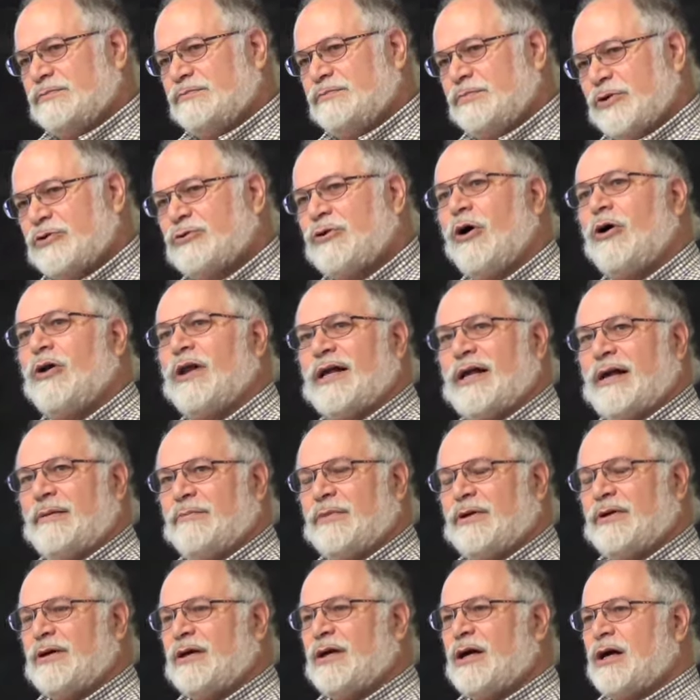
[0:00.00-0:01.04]

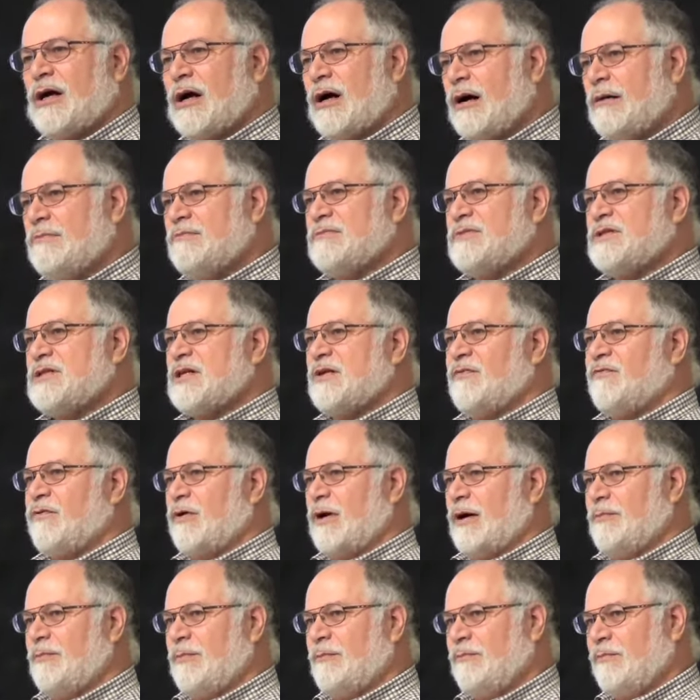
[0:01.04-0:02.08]
petroleum comes
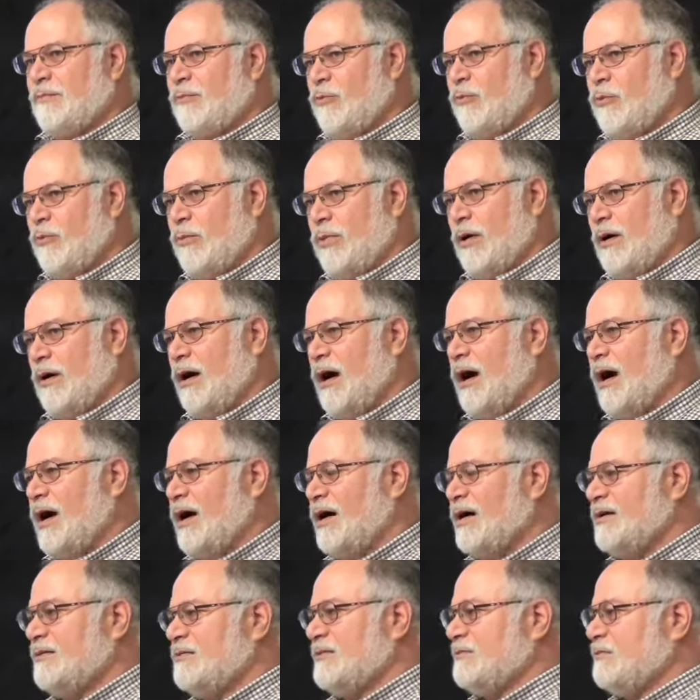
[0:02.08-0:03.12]
from
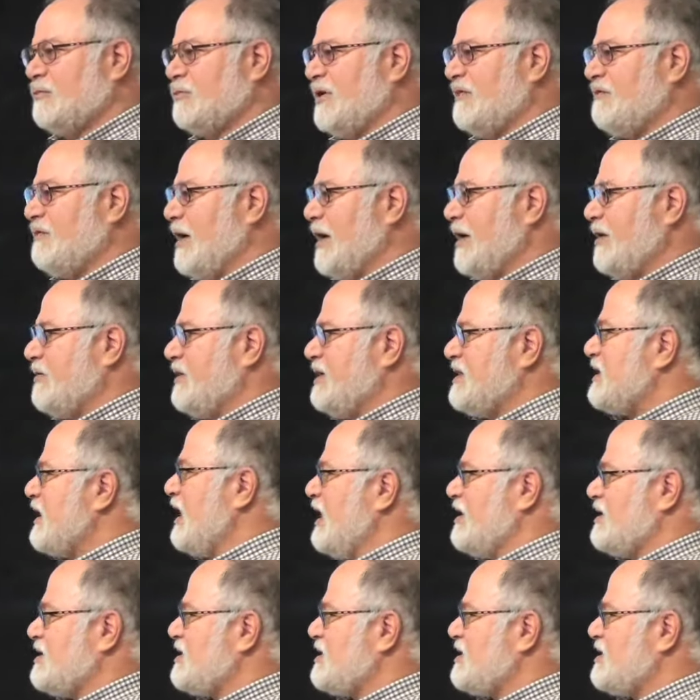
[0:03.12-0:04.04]
refineries out